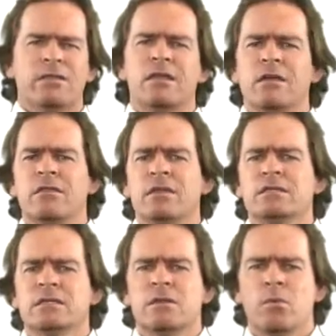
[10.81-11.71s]
think
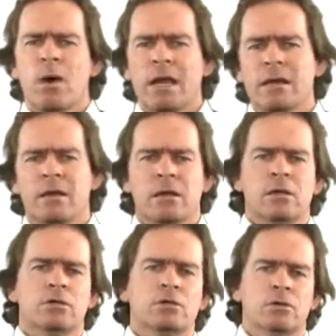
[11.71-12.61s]
this is the one
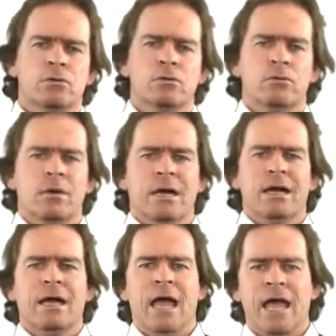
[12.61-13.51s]
to
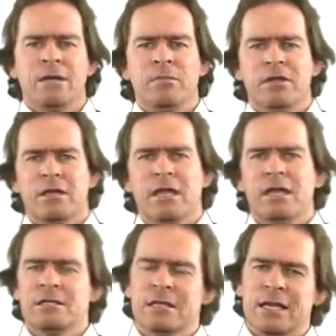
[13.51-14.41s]
hand me the
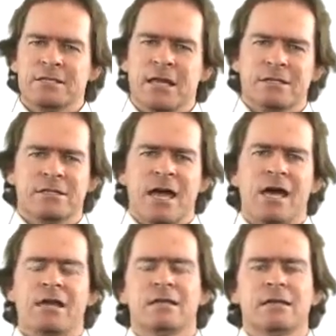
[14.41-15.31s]
keys and let's get
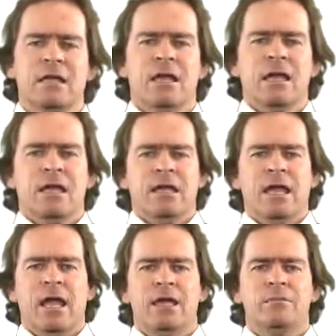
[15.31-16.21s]
started
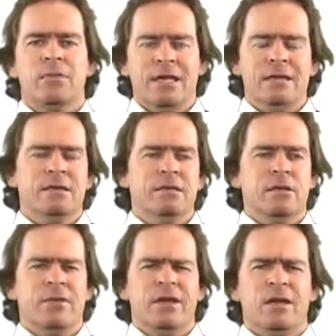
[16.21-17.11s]
can be,
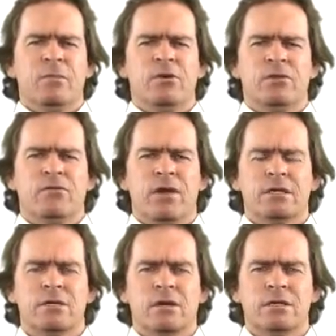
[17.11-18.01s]
depending upon the
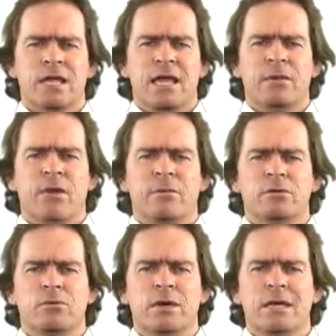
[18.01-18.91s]
franchise, anywhere
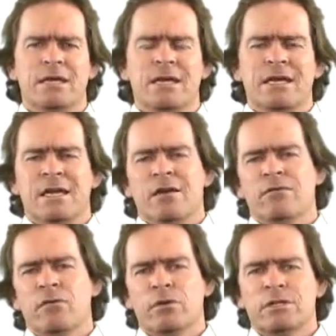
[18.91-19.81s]
between
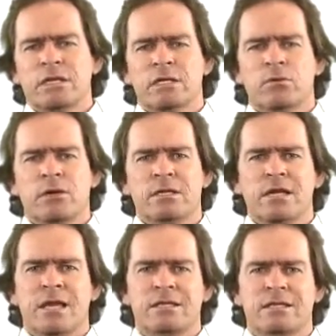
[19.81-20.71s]
4 to 6
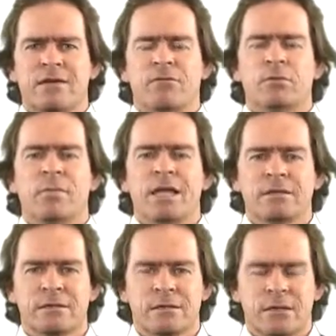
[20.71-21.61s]
weeks and several
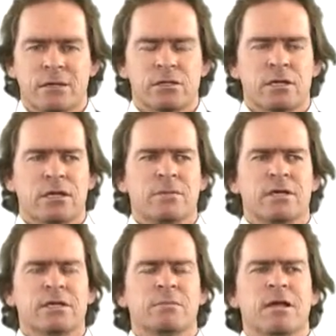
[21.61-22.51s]
months. So let
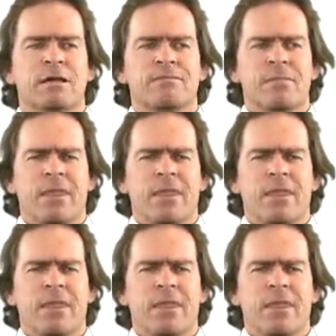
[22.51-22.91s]
me explain.